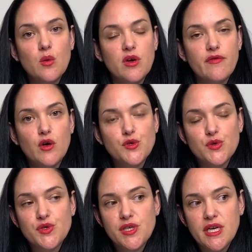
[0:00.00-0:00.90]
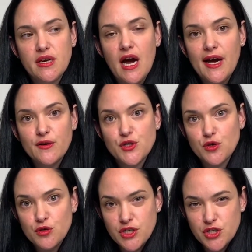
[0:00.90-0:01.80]
We've also seen higher
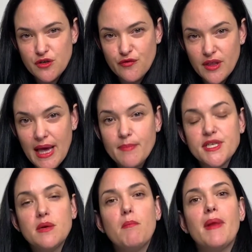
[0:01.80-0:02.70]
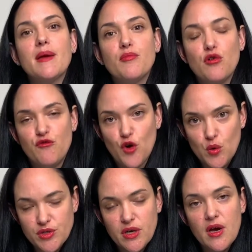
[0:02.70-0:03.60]
secretion of leptin might
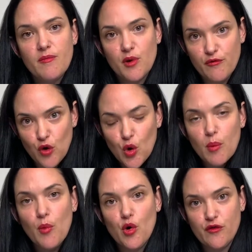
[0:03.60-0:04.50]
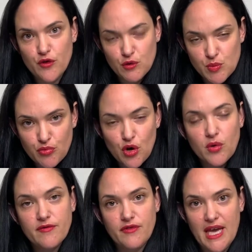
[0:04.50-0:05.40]
provoke more of those
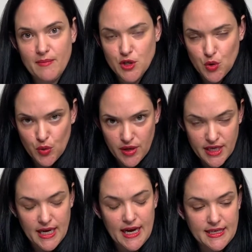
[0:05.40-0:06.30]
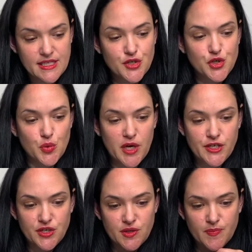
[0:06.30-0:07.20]
pro-inflammatory
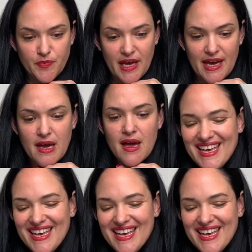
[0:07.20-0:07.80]
situations, okay?